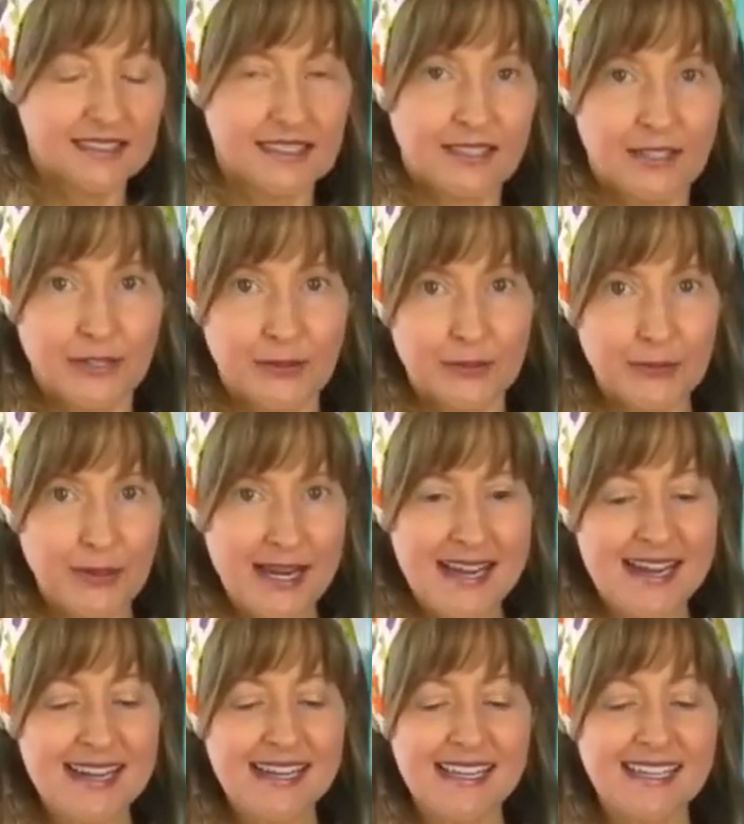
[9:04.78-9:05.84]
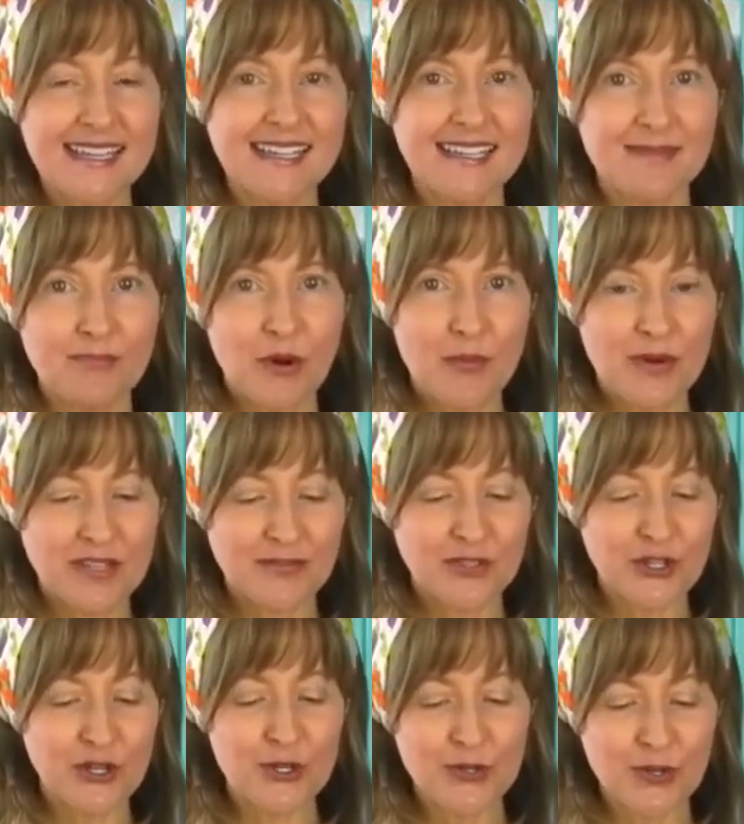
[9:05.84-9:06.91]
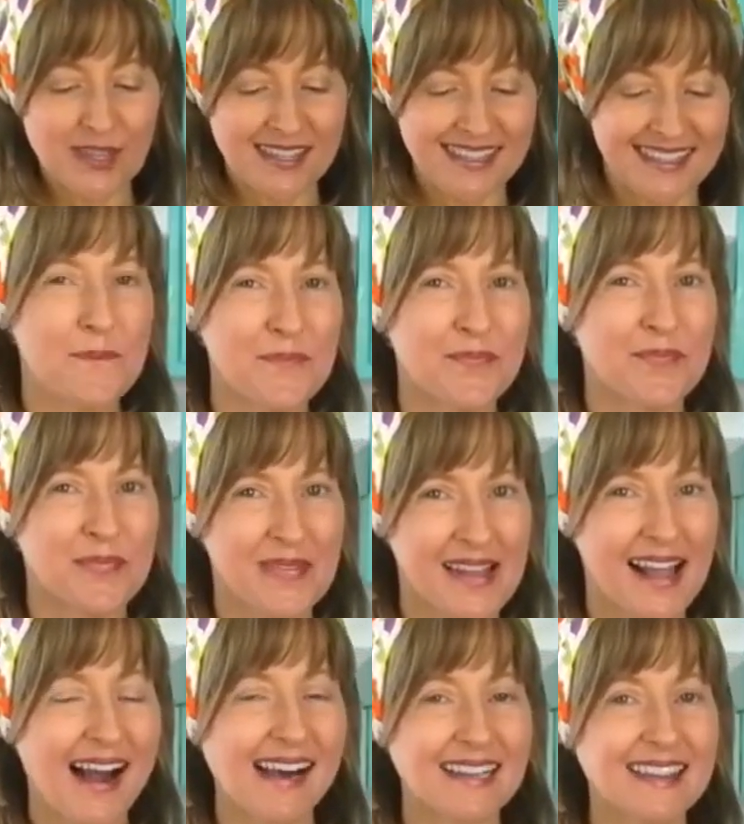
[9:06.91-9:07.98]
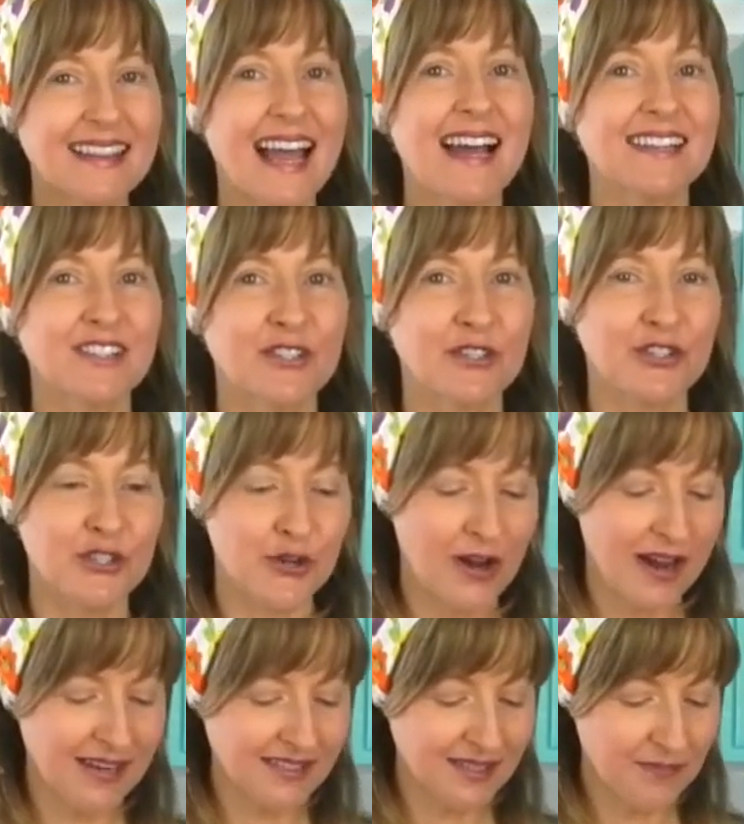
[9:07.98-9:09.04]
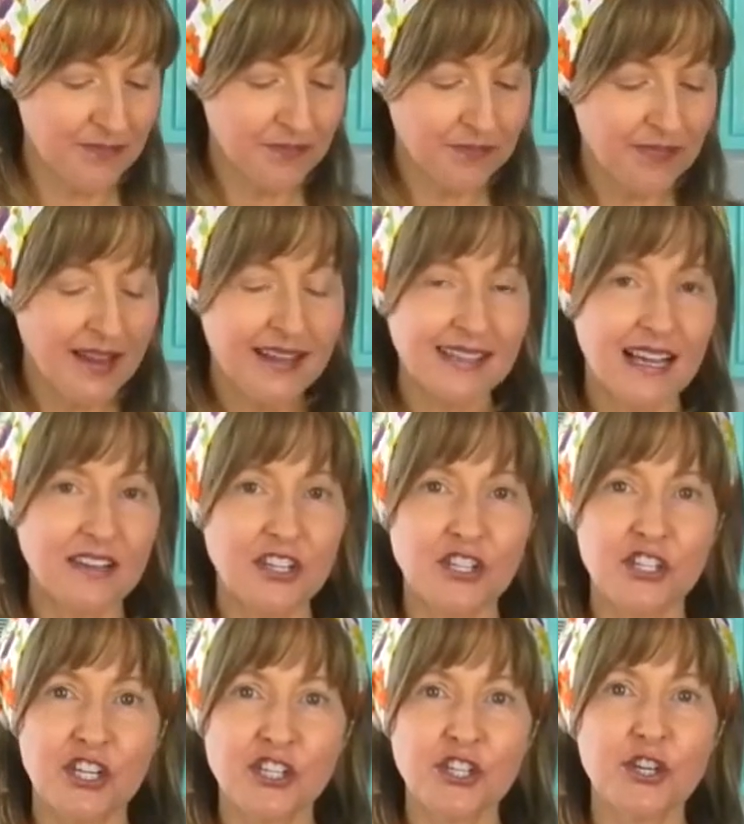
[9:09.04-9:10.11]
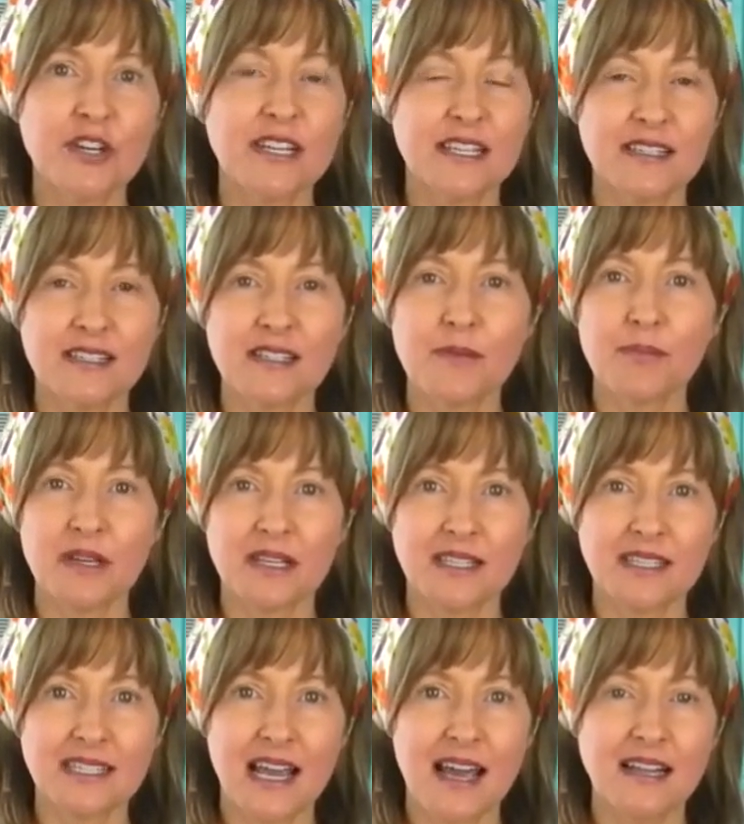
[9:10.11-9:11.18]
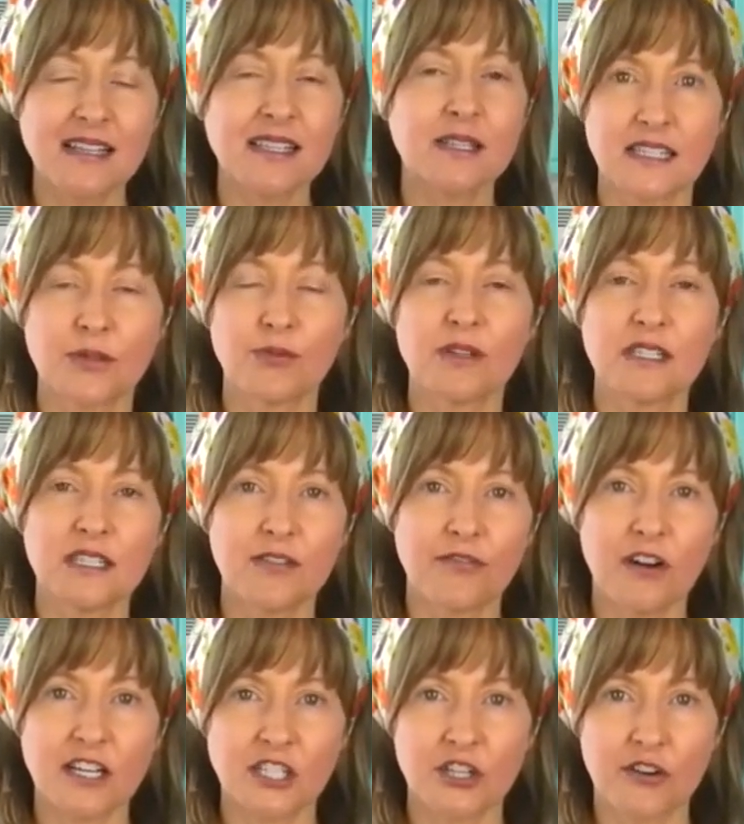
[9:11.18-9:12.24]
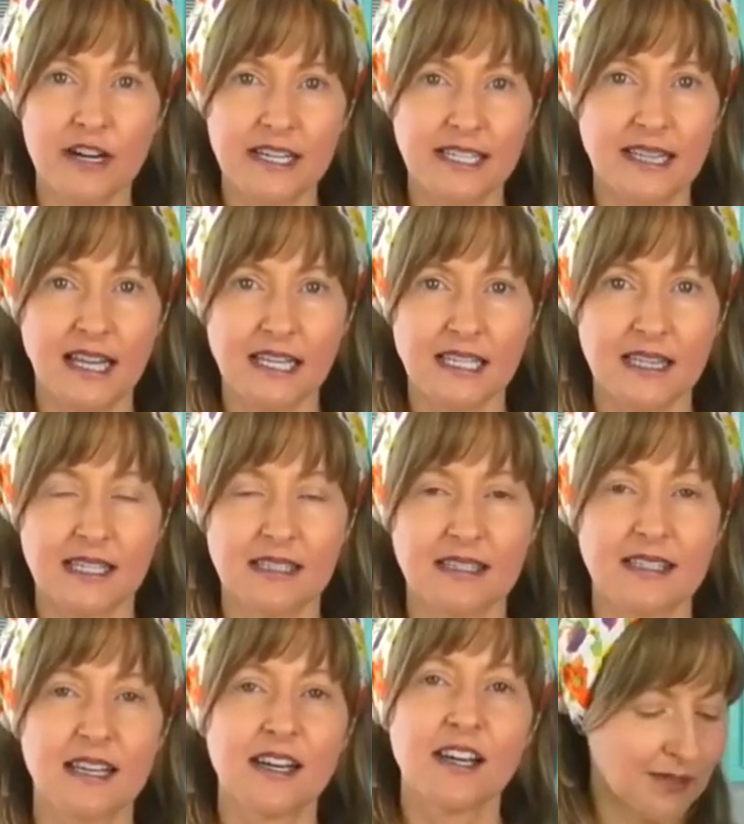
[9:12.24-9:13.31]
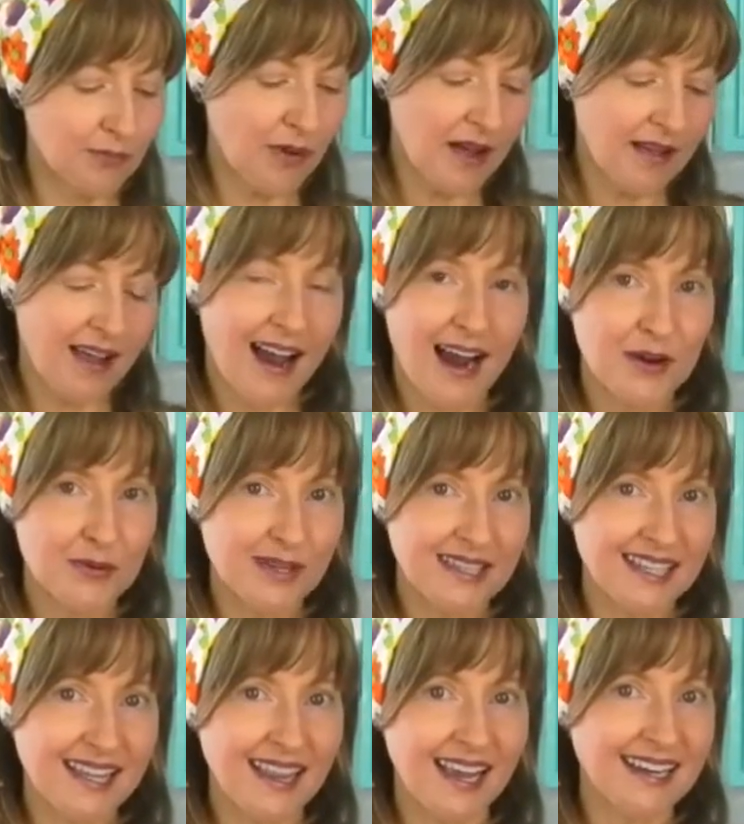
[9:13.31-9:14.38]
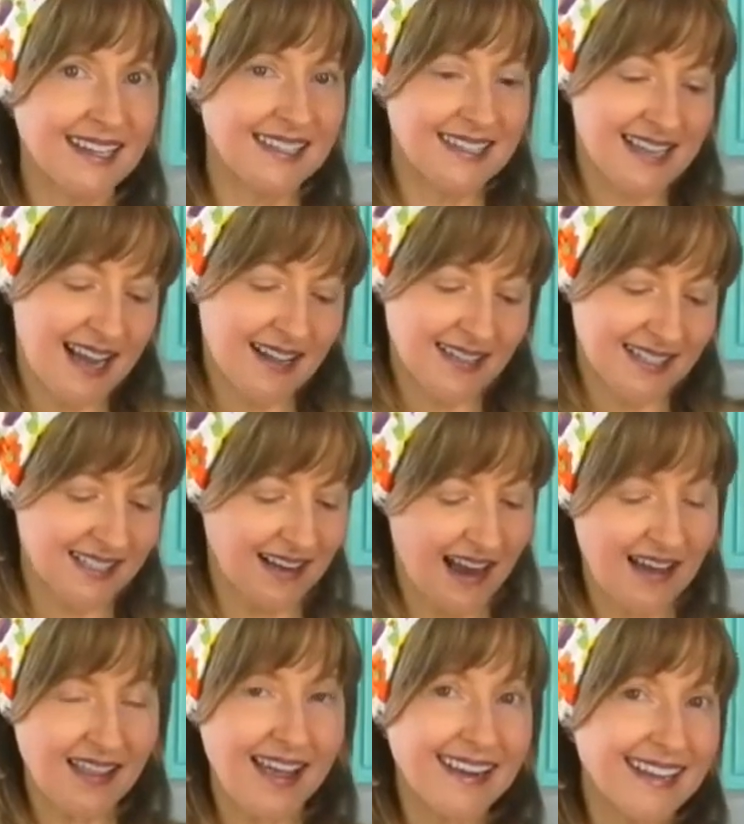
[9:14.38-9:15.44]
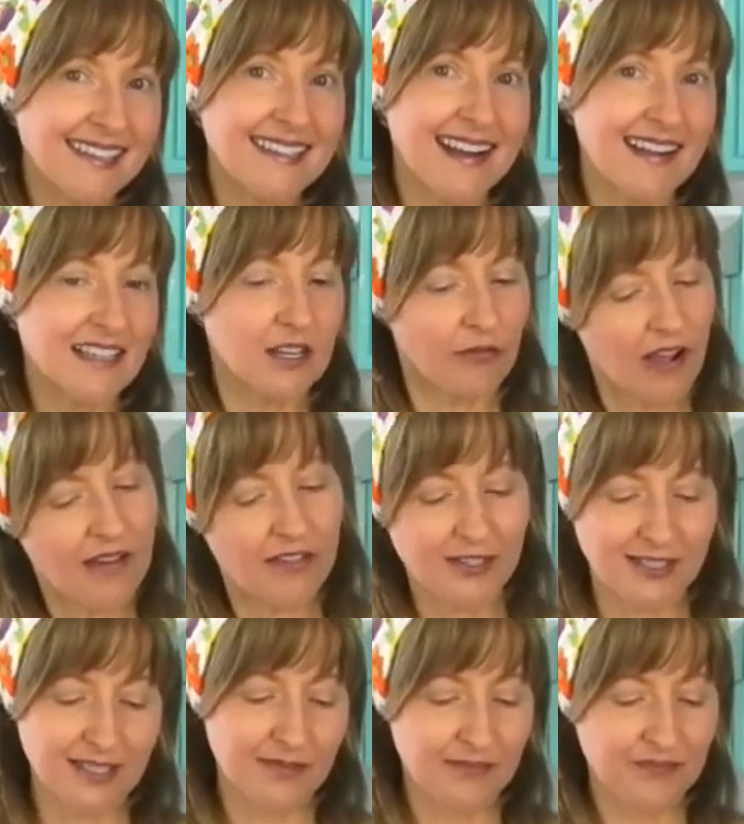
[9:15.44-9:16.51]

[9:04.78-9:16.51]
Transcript: Alright, moment of truth. That's good, you guys. Now the ginger is a bit intense when it's fresh grated like this, but I really like intense. I like intense flavors.